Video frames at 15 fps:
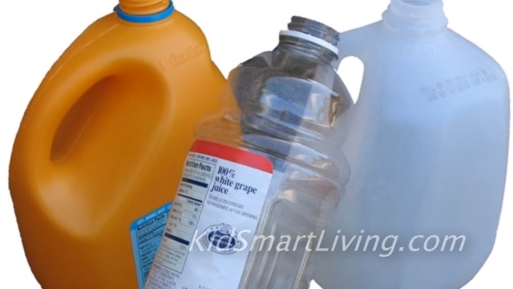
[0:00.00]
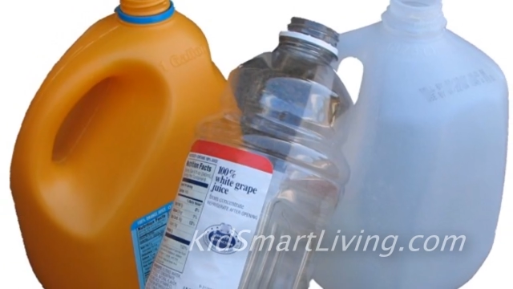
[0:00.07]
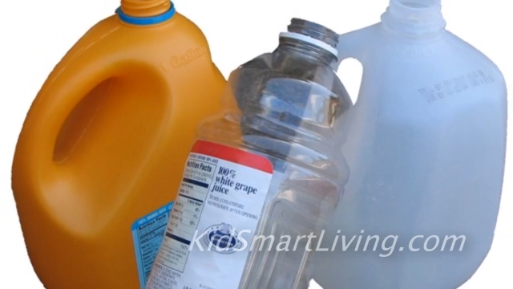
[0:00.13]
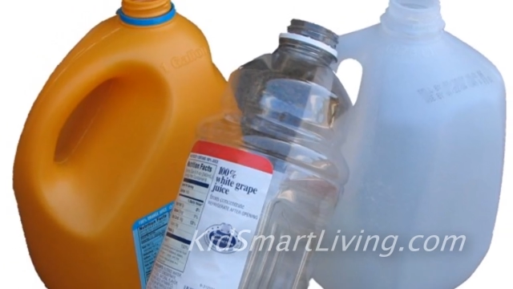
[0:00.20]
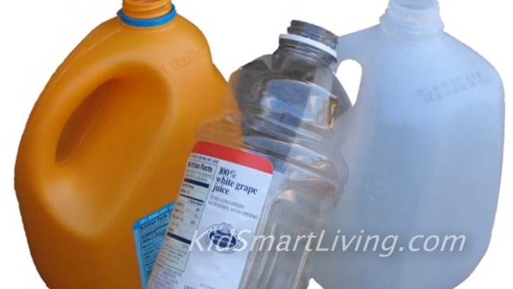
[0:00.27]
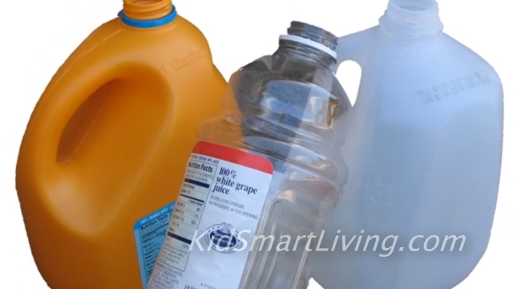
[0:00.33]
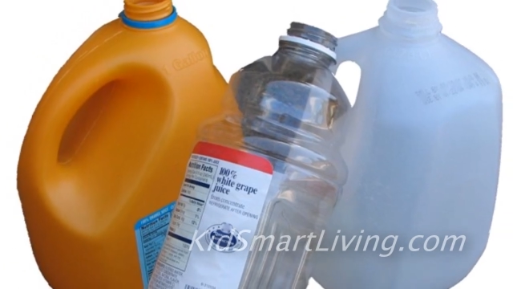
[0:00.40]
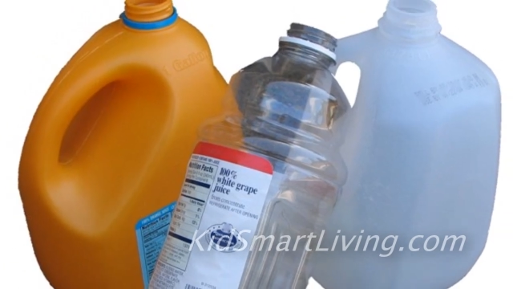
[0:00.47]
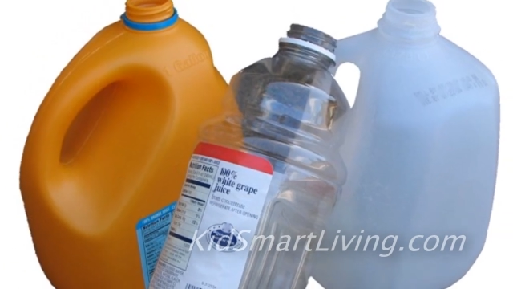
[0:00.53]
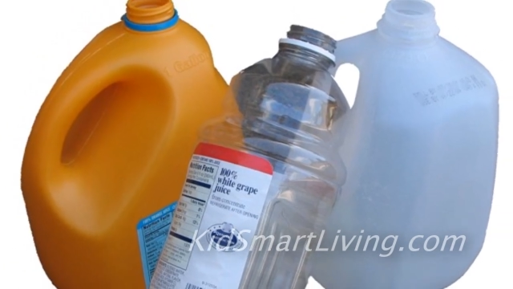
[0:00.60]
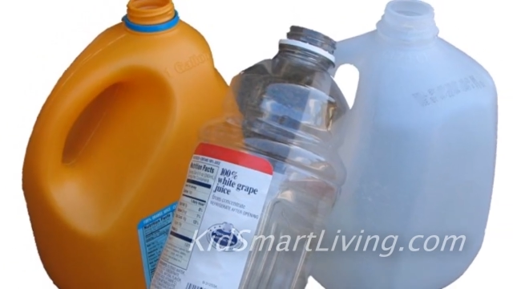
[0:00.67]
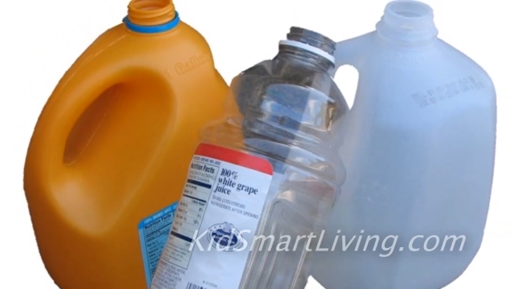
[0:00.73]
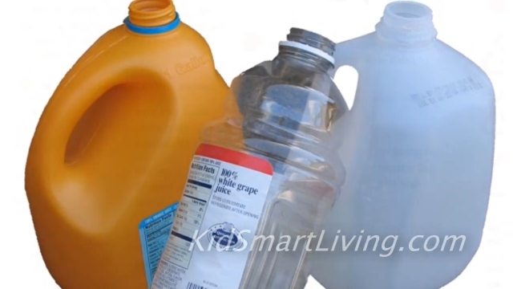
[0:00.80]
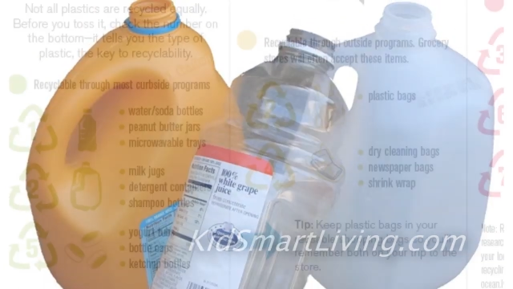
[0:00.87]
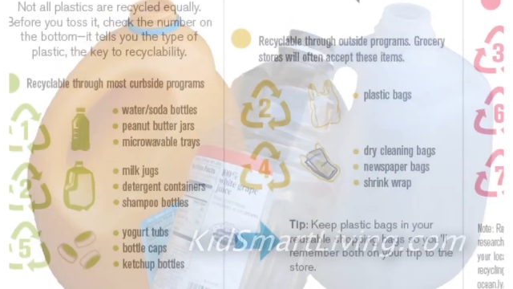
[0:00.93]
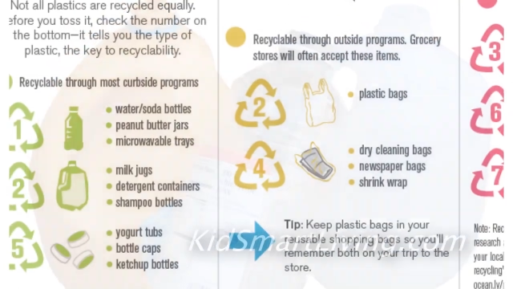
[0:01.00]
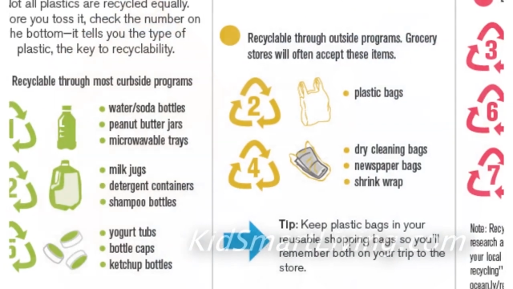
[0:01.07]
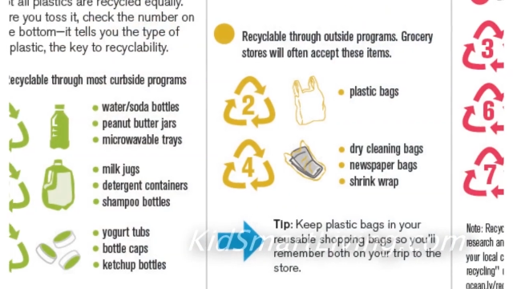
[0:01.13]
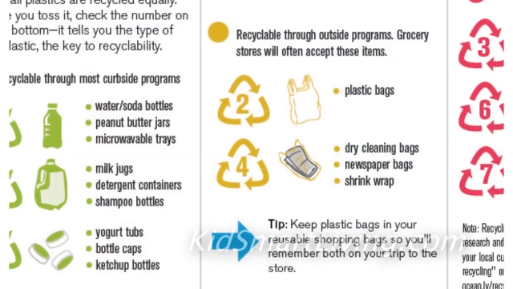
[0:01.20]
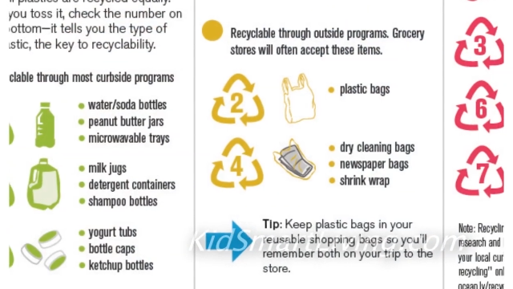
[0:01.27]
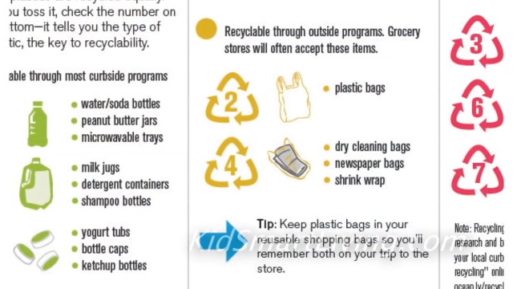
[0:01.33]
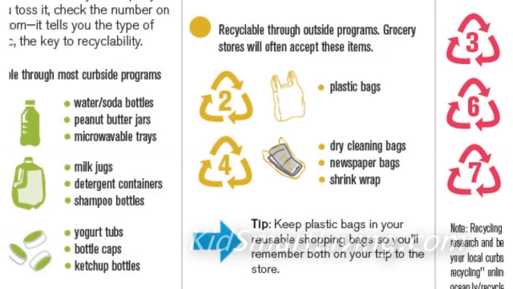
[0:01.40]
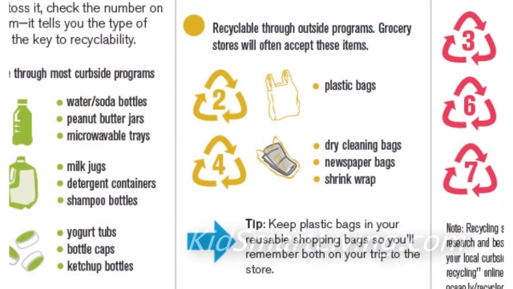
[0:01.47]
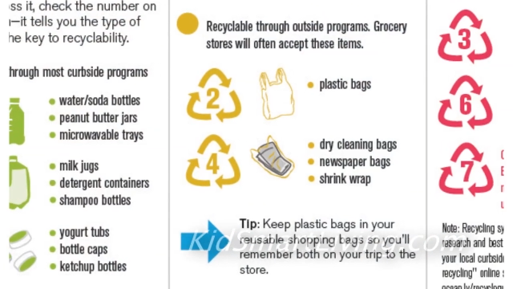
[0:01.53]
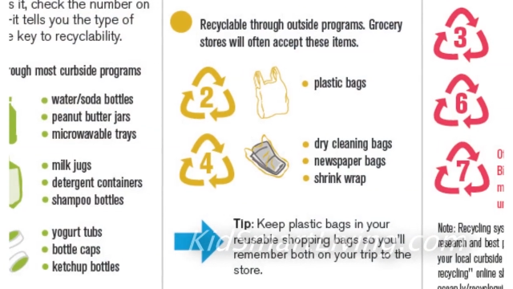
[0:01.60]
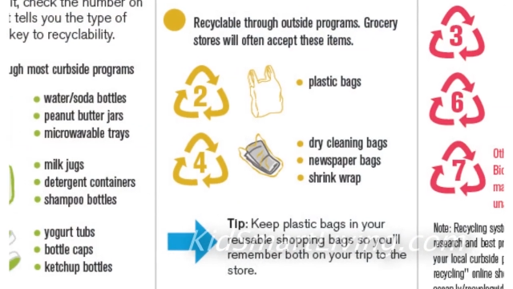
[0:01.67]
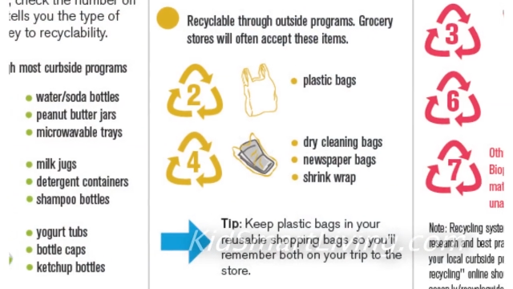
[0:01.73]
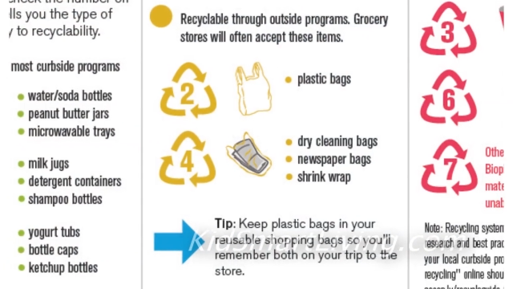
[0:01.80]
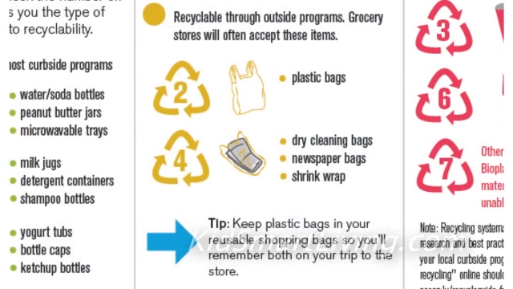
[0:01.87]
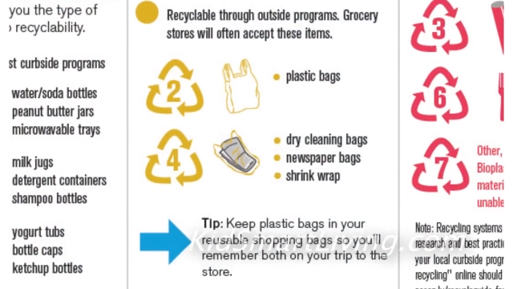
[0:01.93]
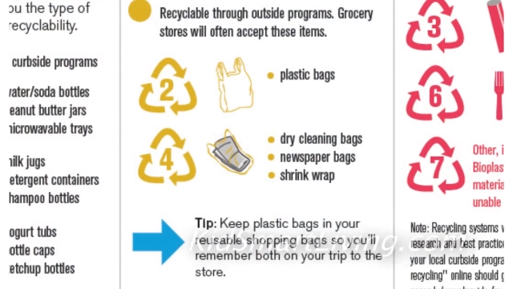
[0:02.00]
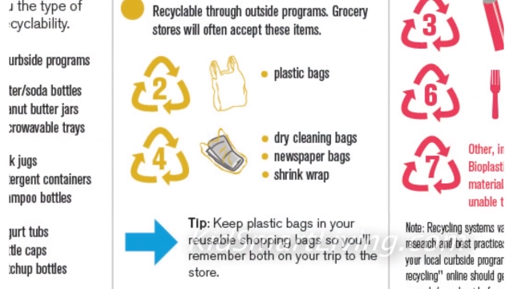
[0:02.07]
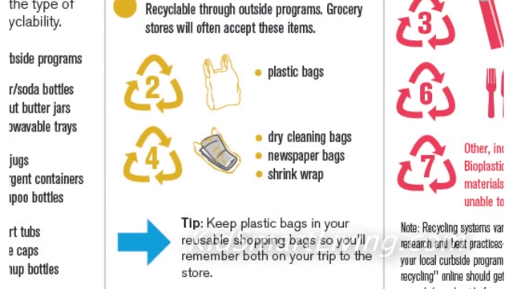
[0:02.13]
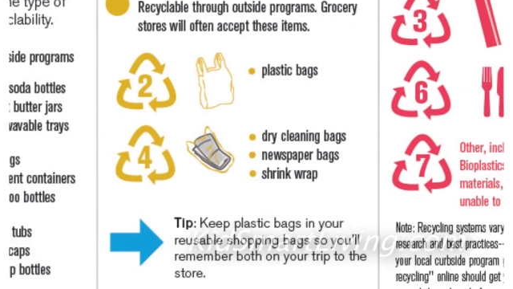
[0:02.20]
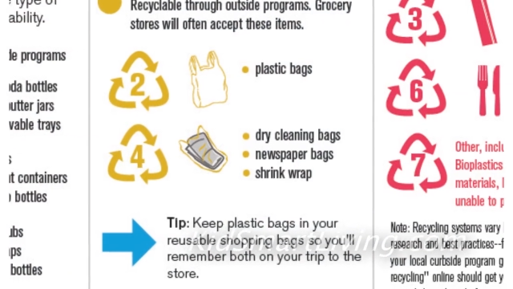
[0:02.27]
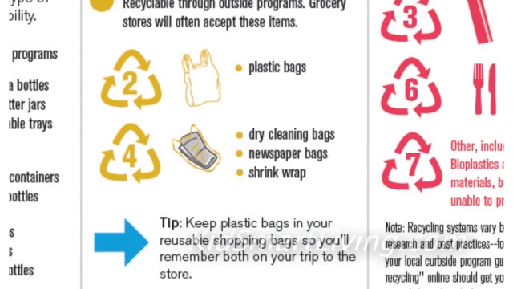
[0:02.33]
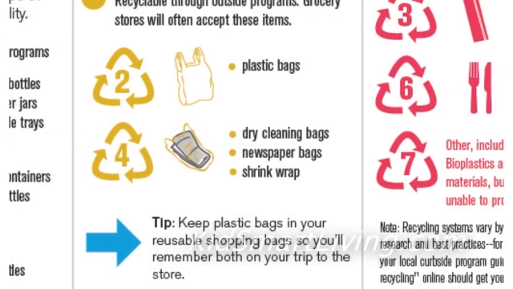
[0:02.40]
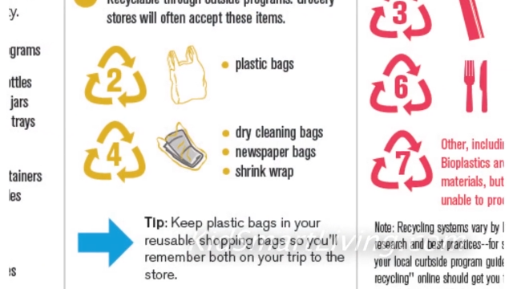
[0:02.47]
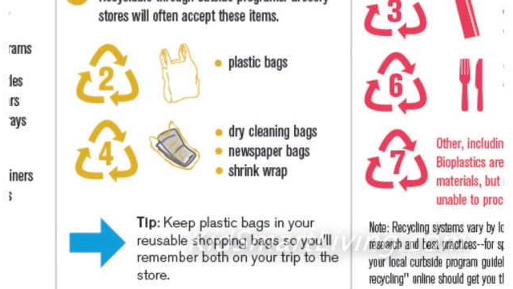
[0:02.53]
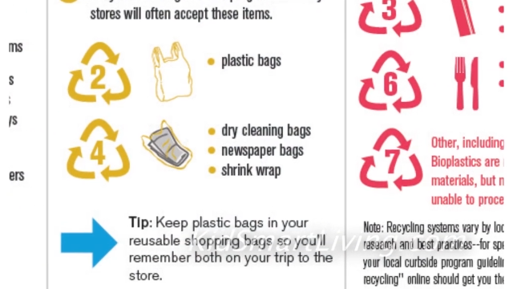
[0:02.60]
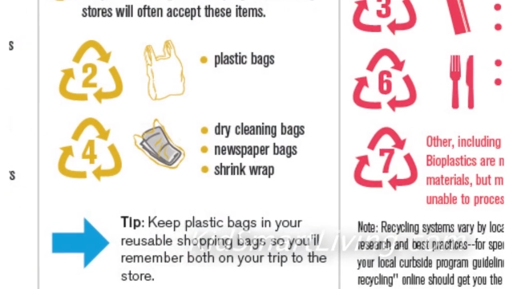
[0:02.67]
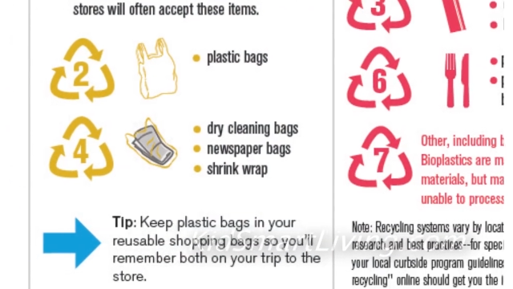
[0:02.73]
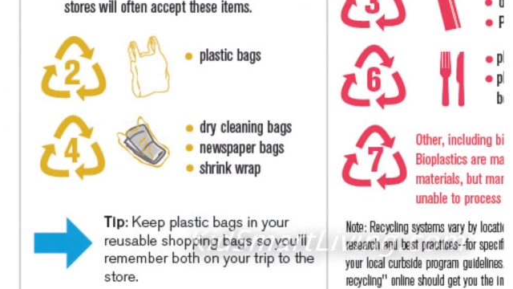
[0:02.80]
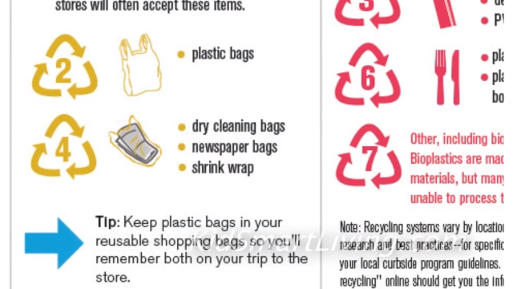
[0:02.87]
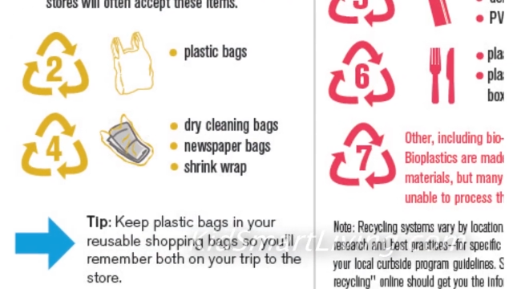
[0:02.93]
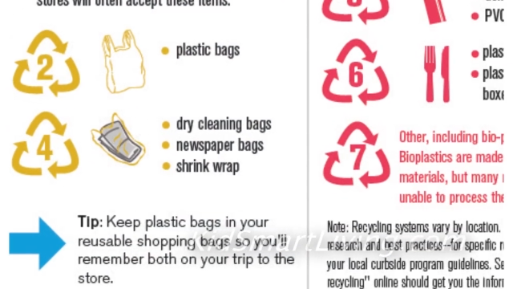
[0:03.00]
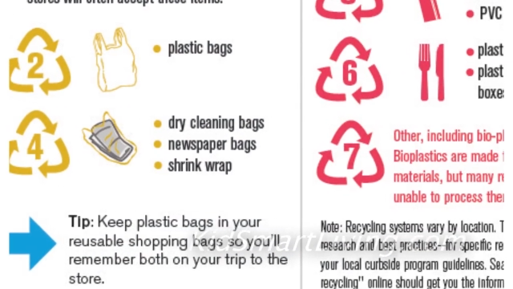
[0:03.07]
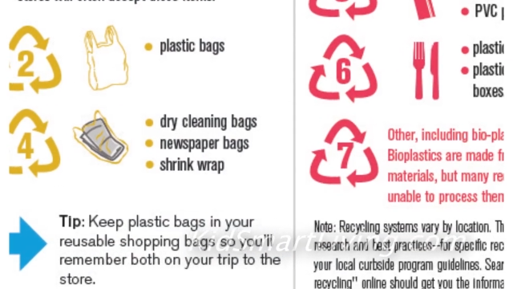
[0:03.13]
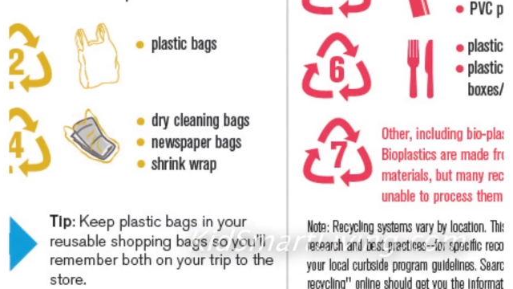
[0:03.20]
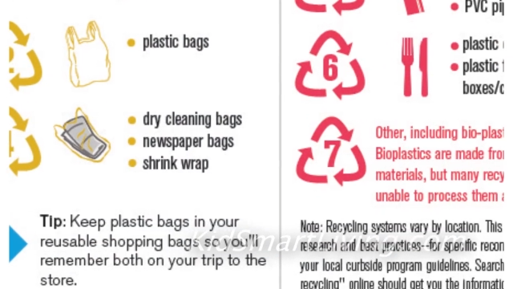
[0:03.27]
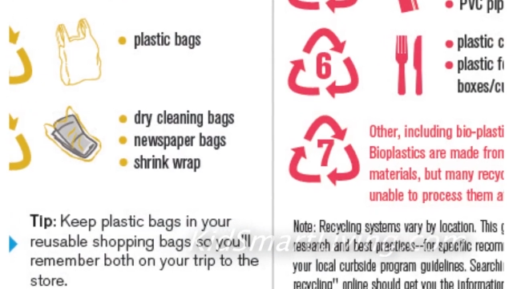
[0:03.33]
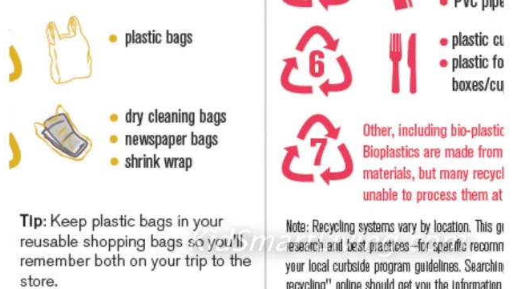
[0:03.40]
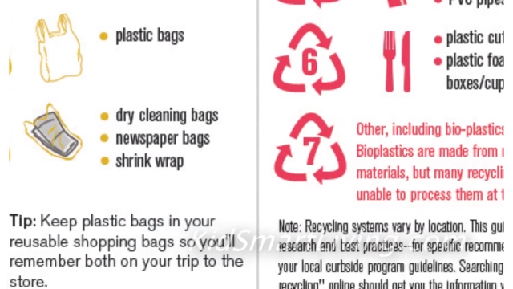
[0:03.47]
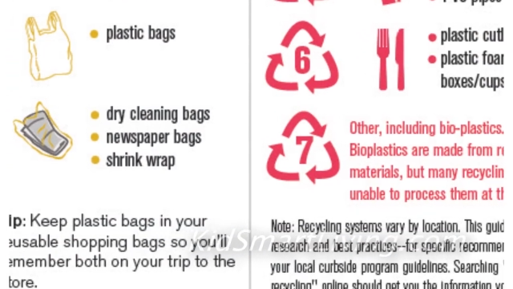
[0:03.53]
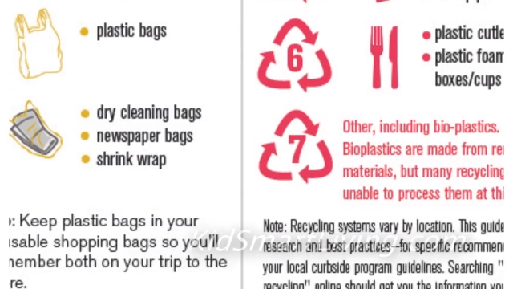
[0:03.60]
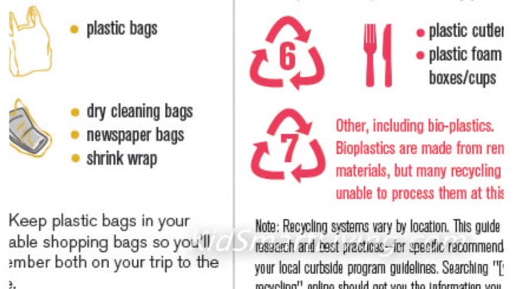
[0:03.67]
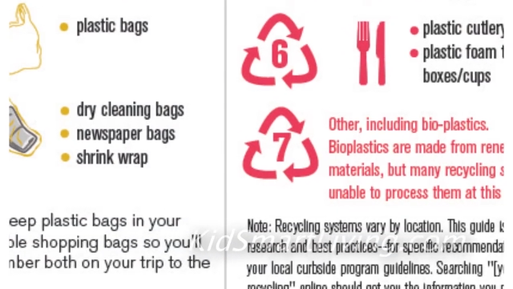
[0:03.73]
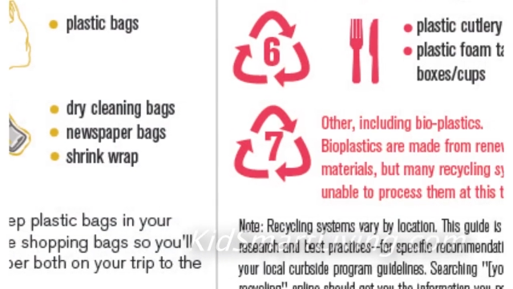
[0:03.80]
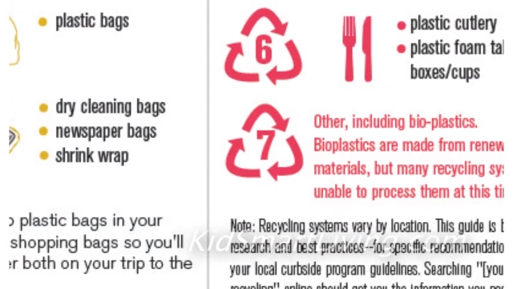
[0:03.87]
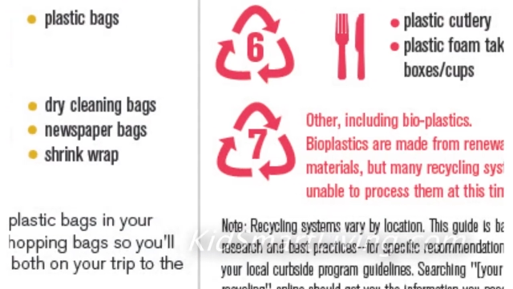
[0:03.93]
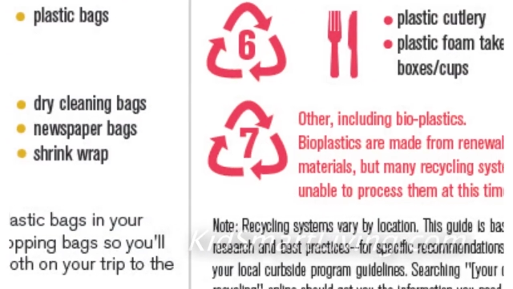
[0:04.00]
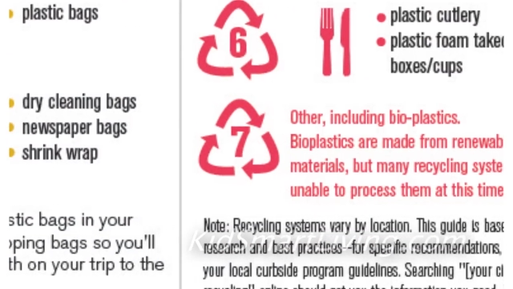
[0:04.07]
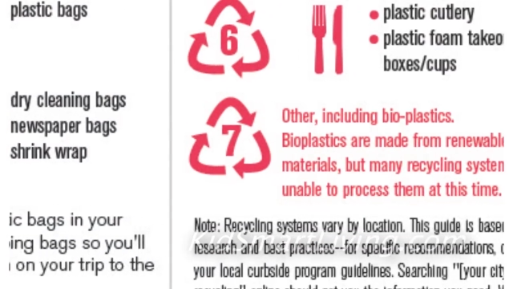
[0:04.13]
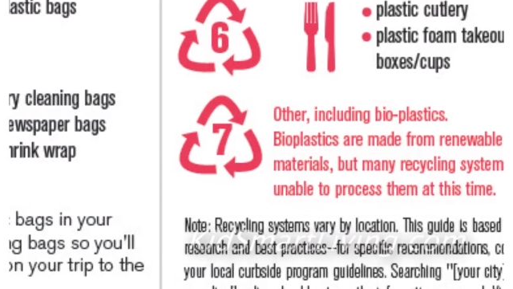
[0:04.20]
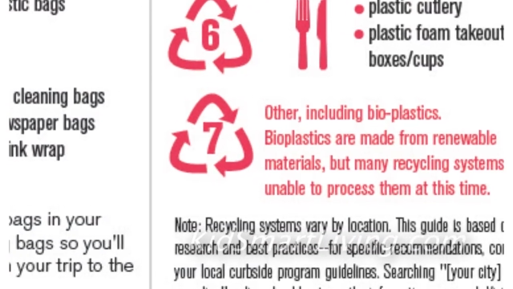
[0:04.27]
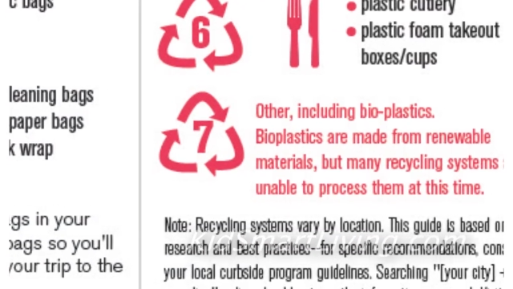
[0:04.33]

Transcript: [unreadable: no face in view]